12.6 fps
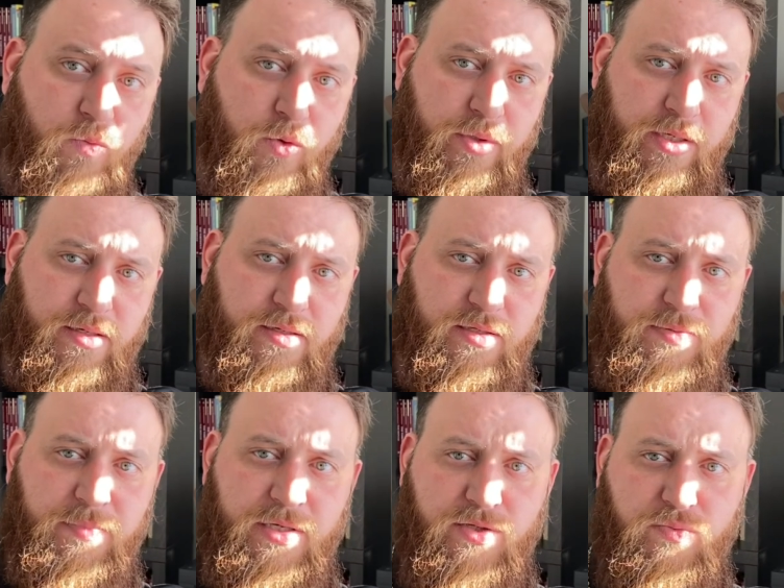rooted in us.
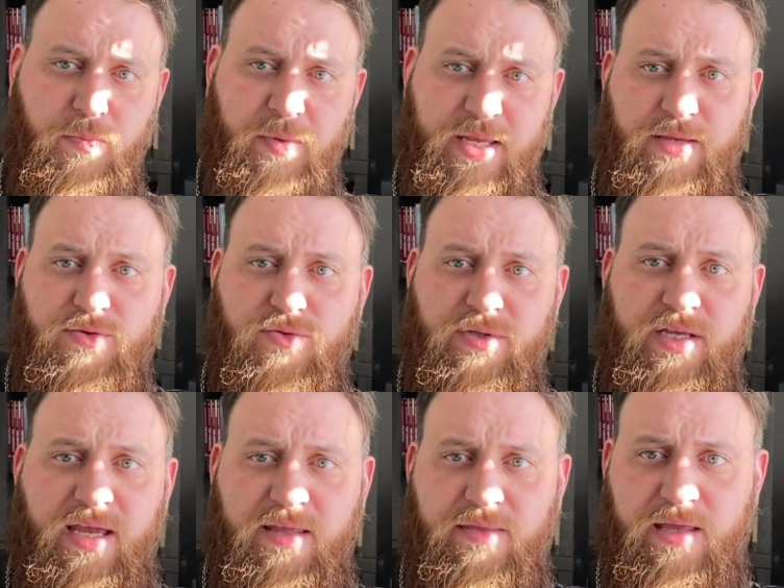Because when we
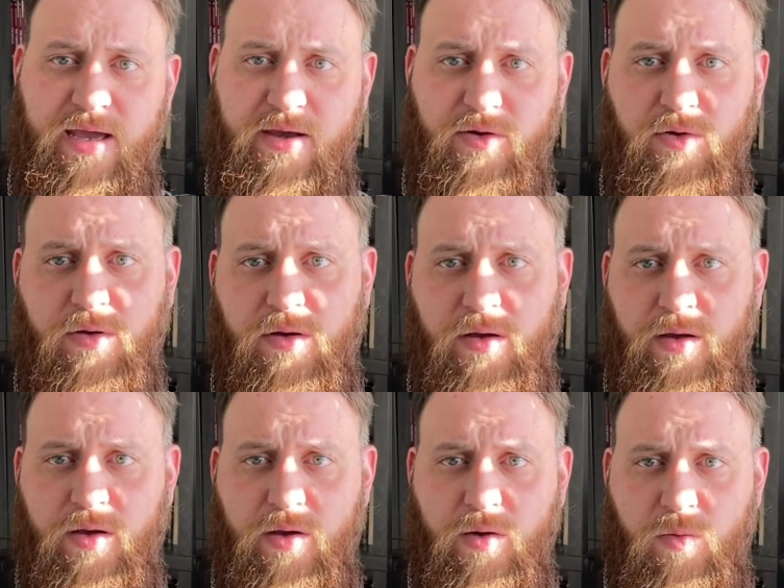entertain the anger,
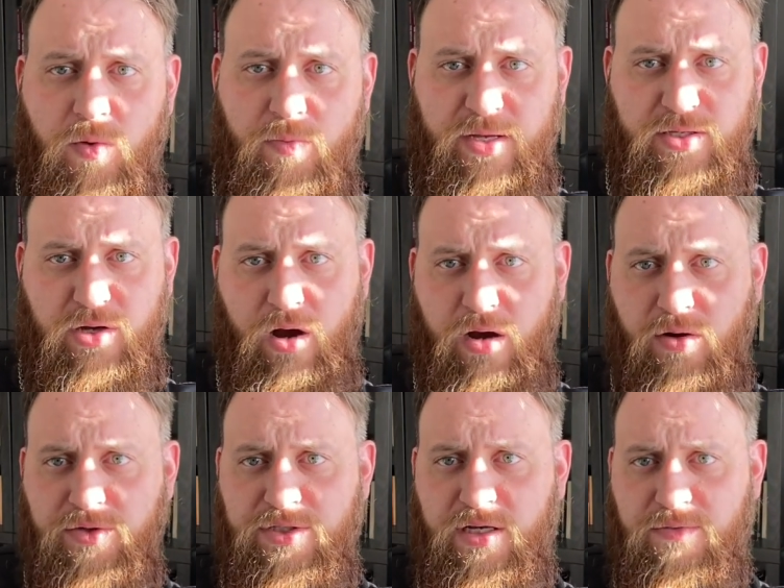when we talk
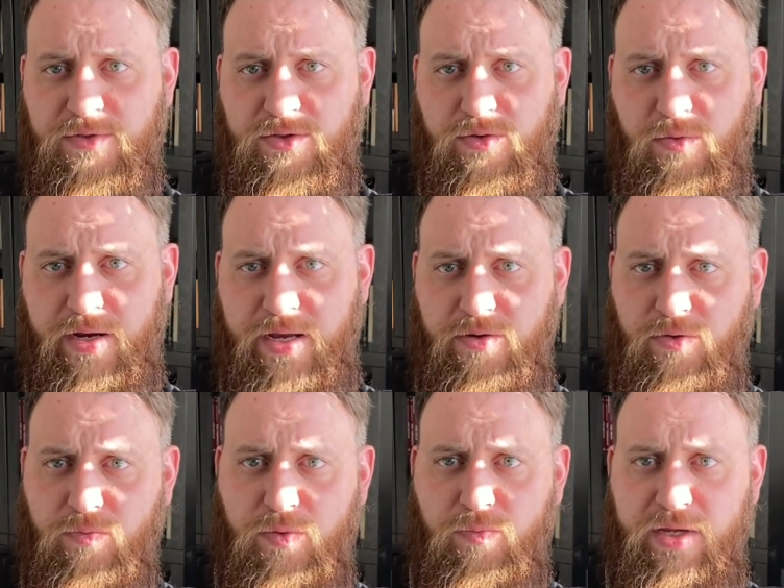ourselves into our anger,
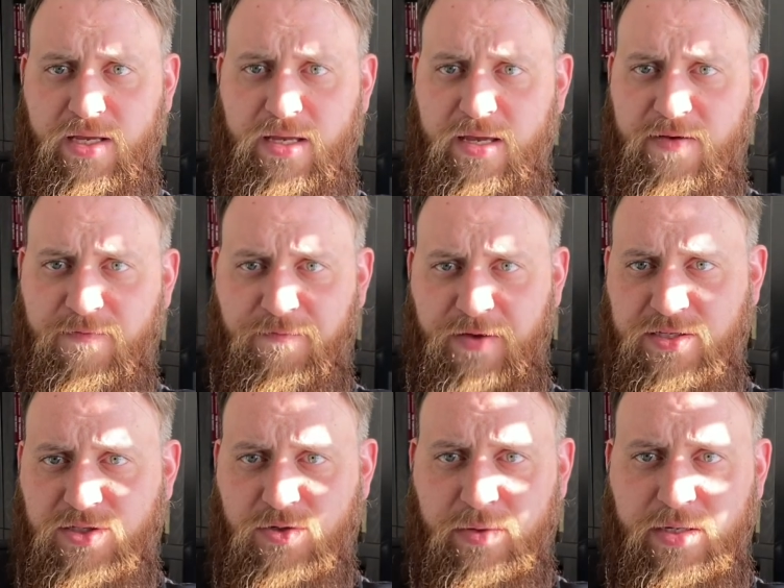when we
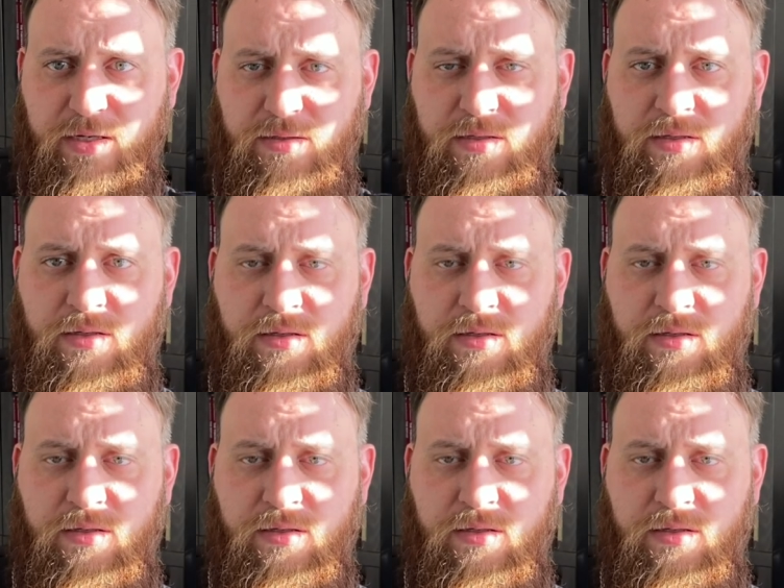fester in it,